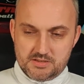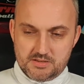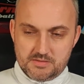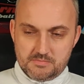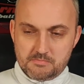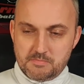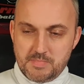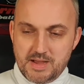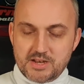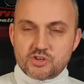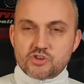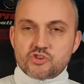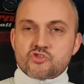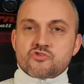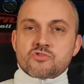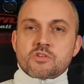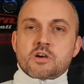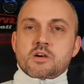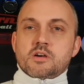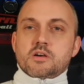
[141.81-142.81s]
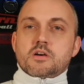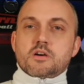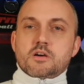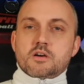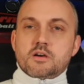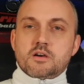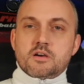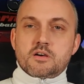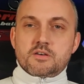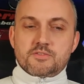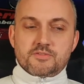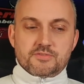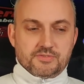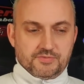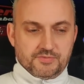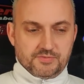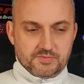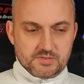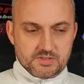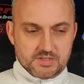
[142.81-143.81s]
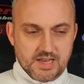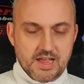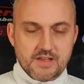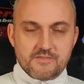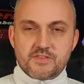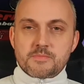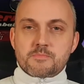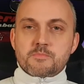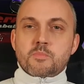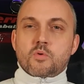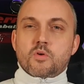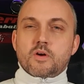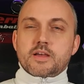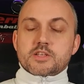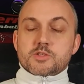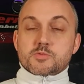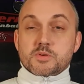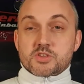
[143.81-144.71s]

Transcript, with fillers: mantra of David Moyes,